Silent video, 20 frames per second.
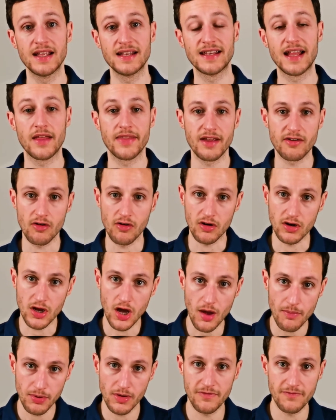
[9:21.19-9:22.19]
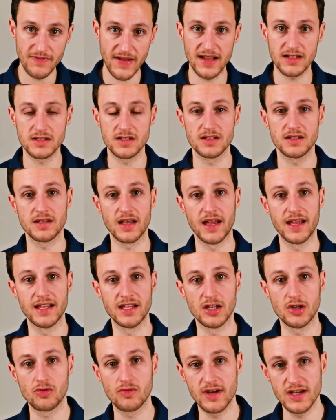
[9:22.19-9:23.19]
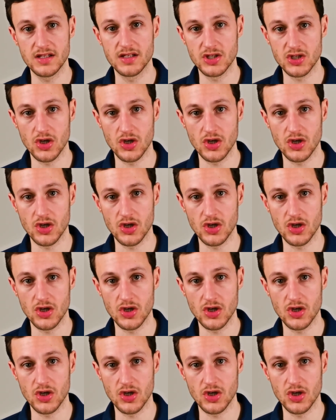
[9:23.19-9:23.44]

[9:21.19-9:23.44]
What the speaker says: Now, there are a couple of factors that increase the